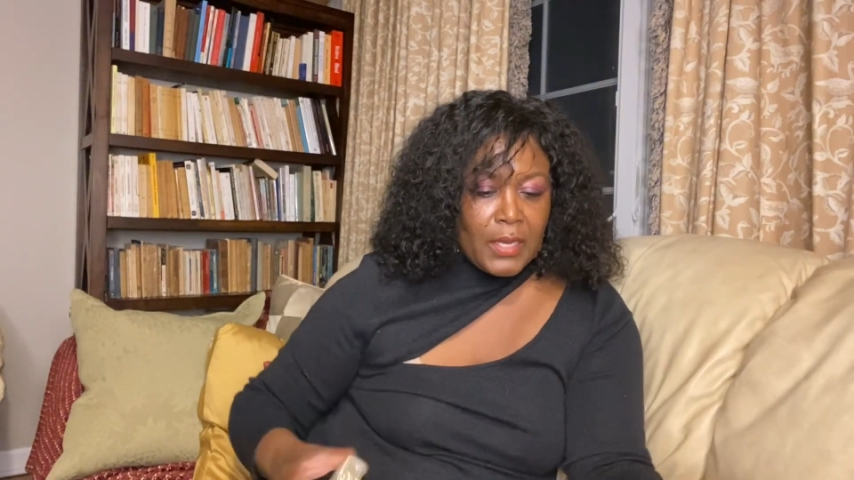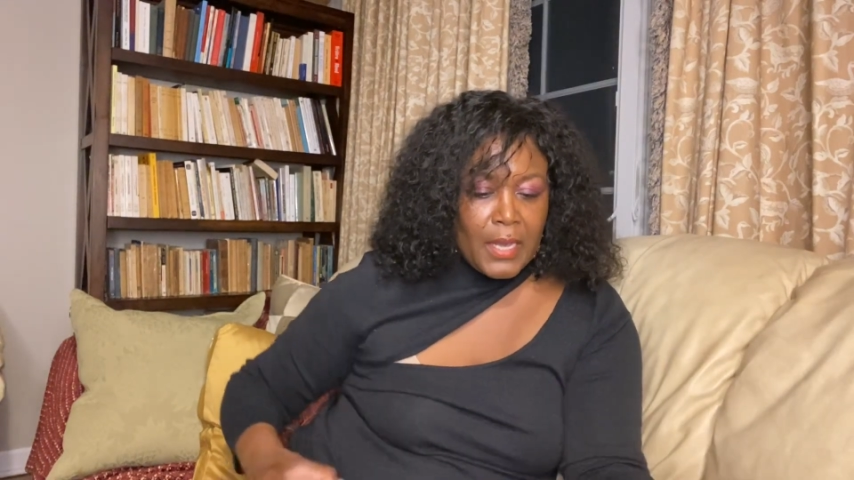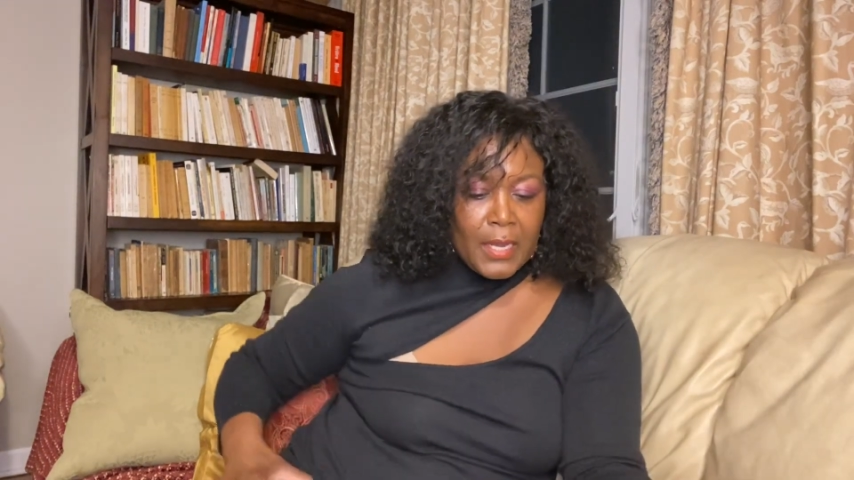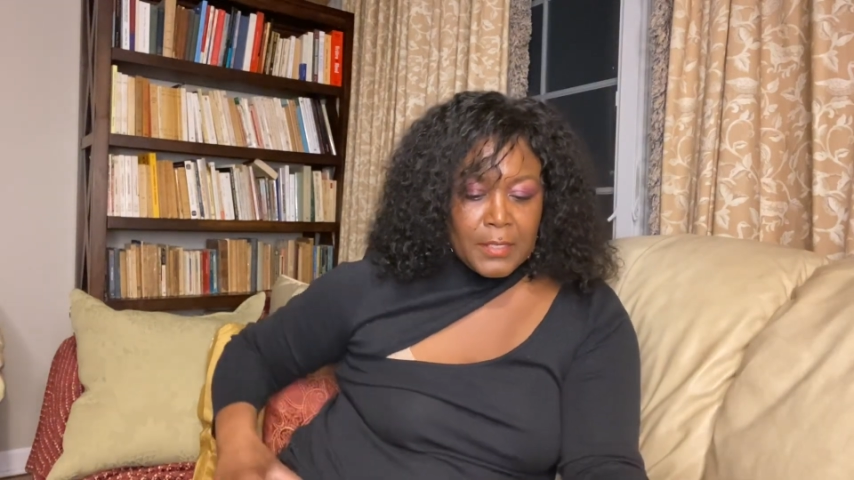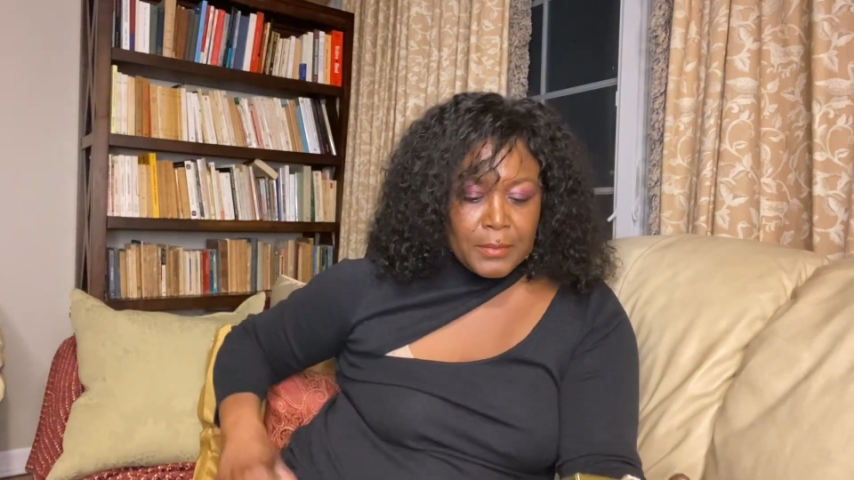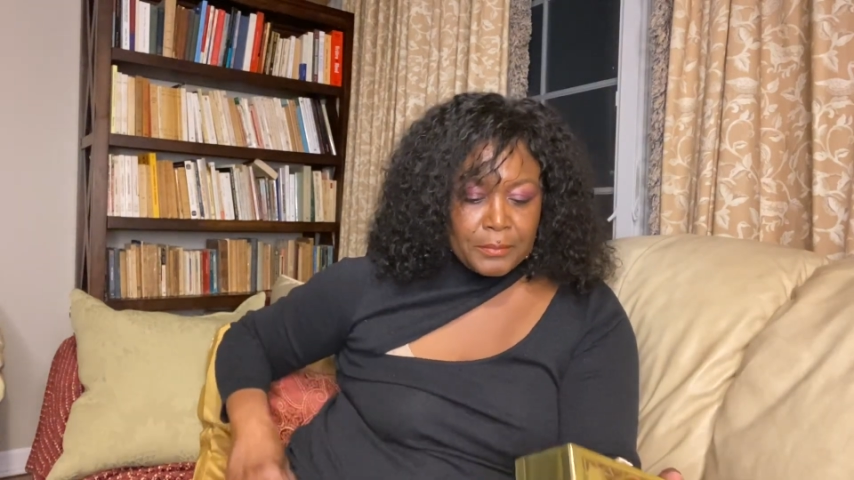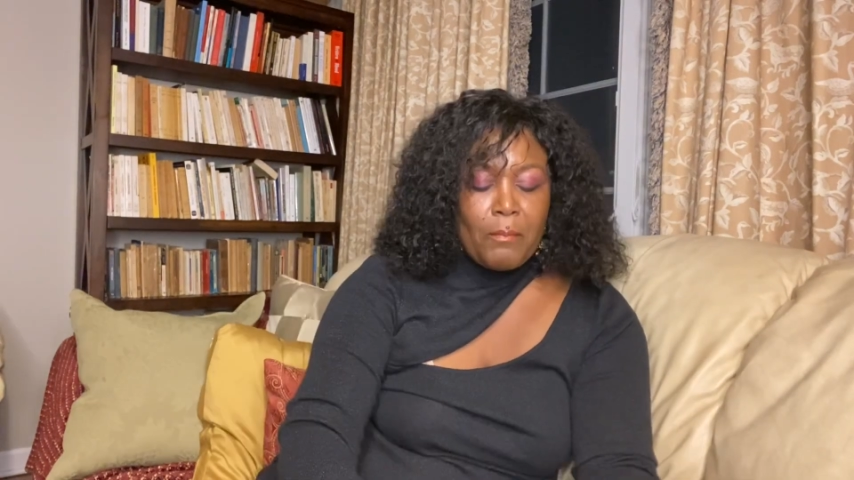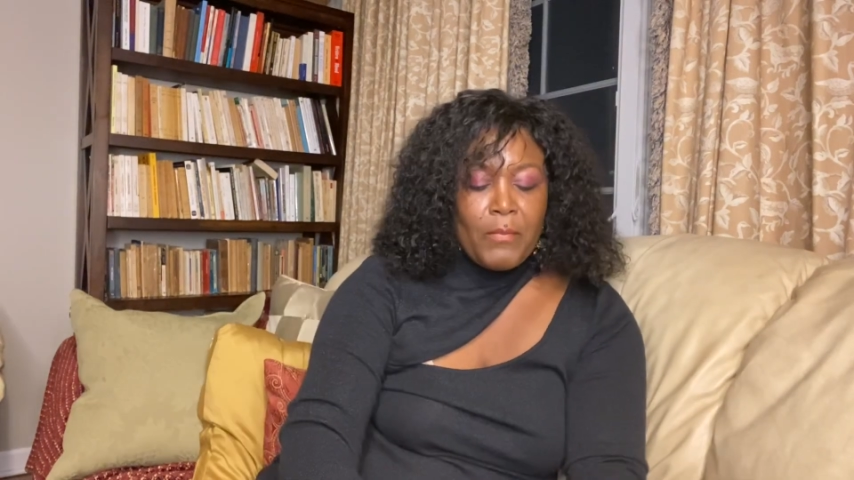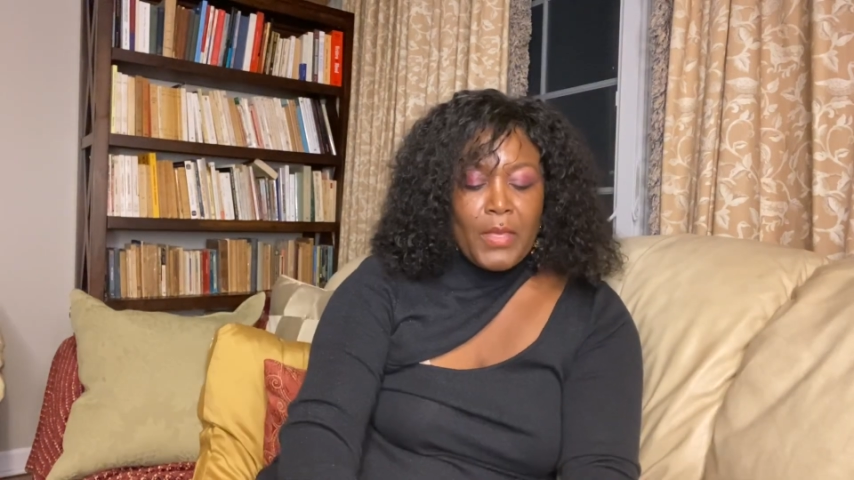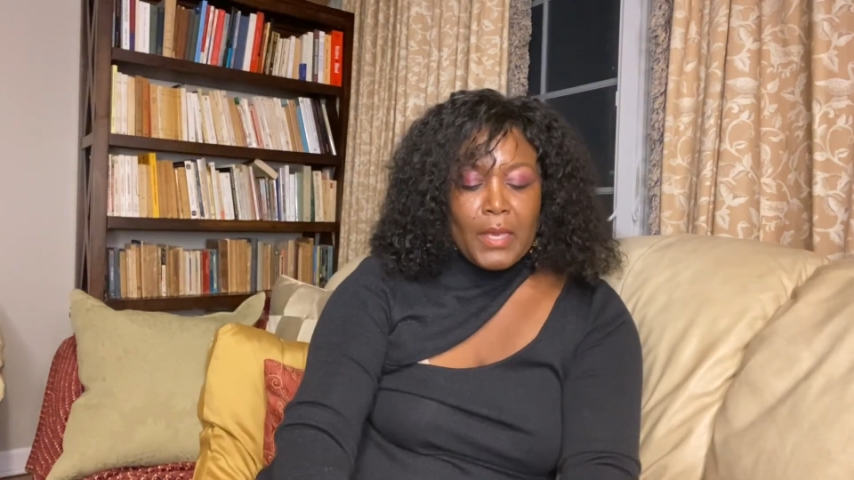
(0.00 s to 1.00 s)
that
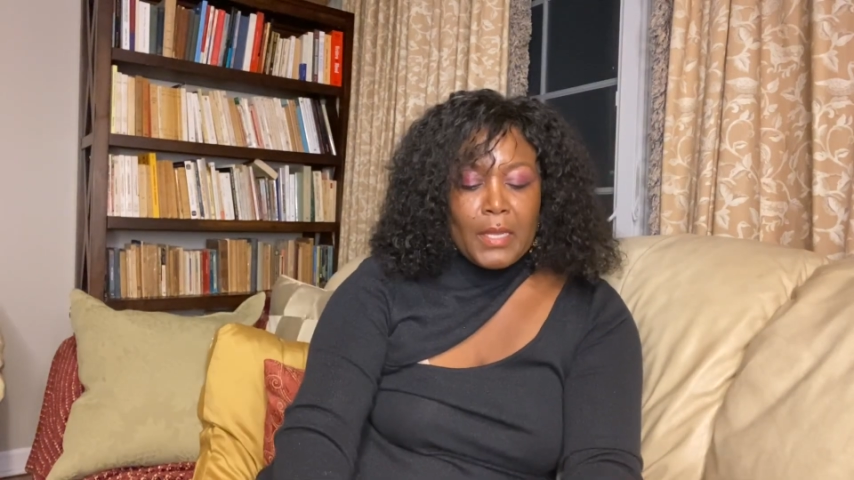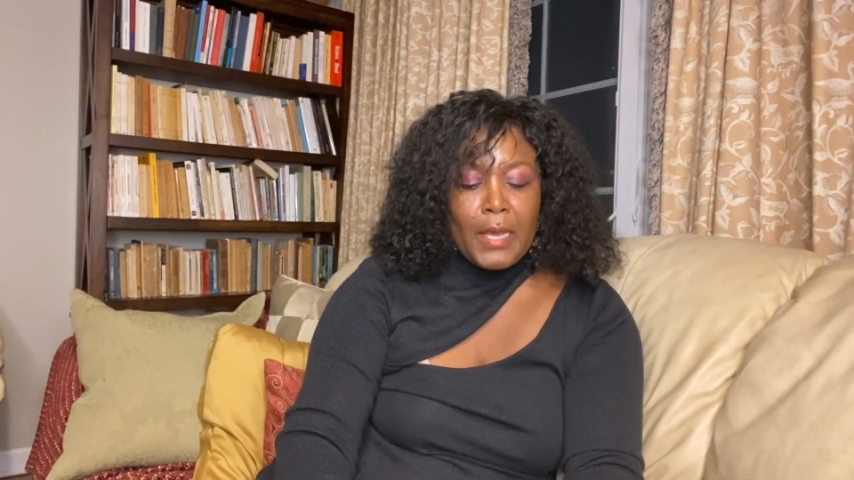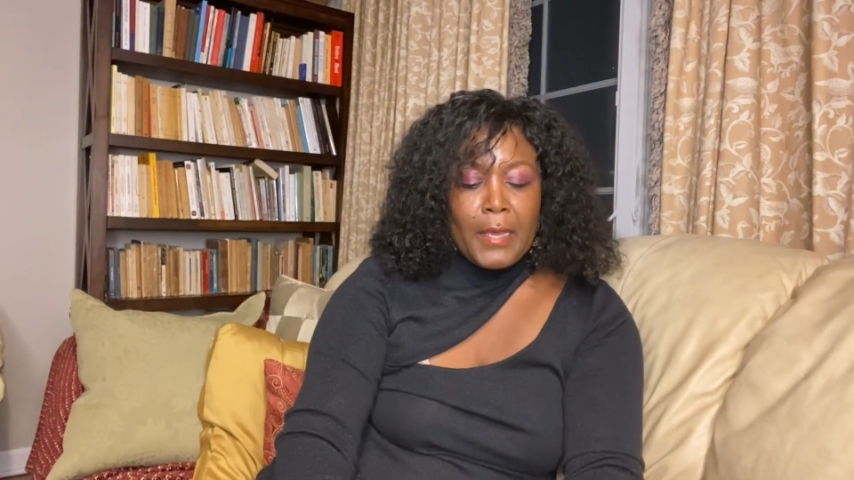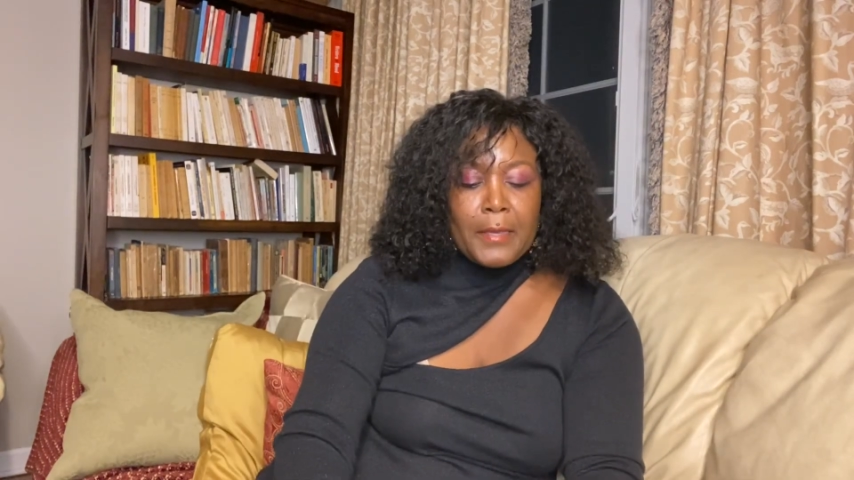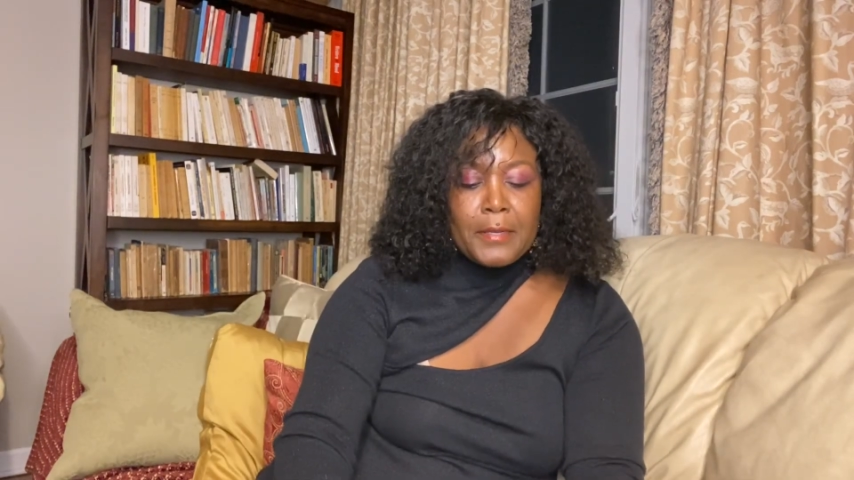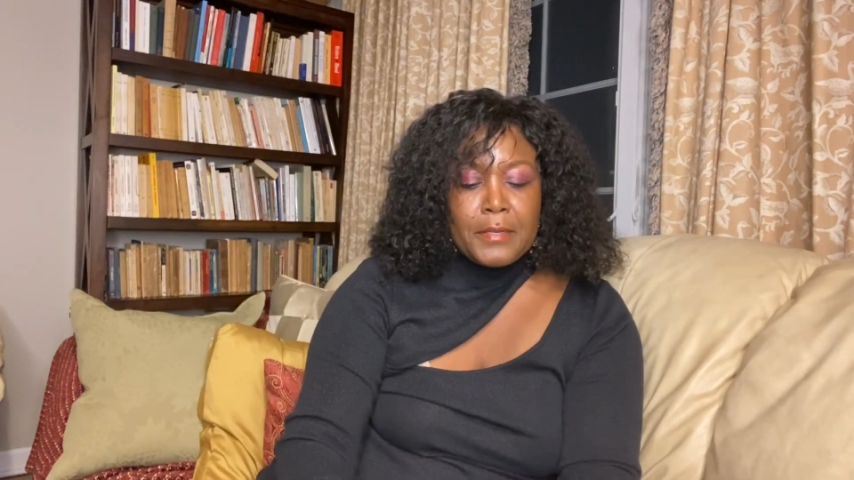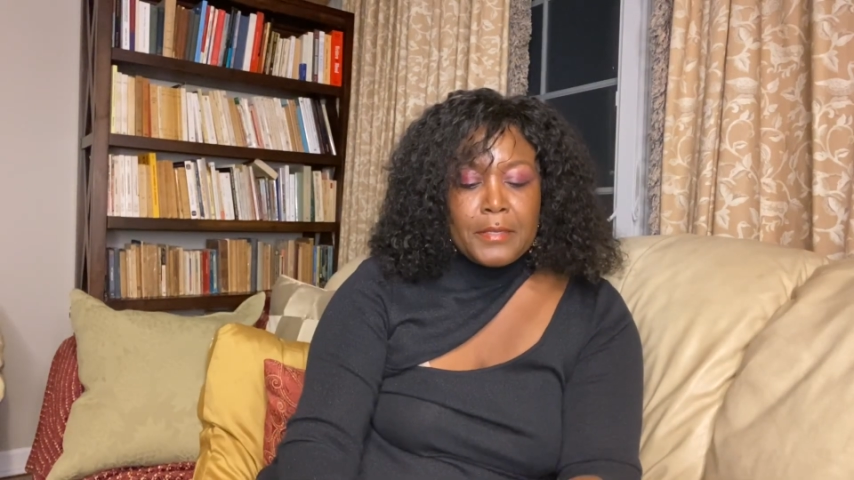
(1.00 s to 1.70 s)
something like,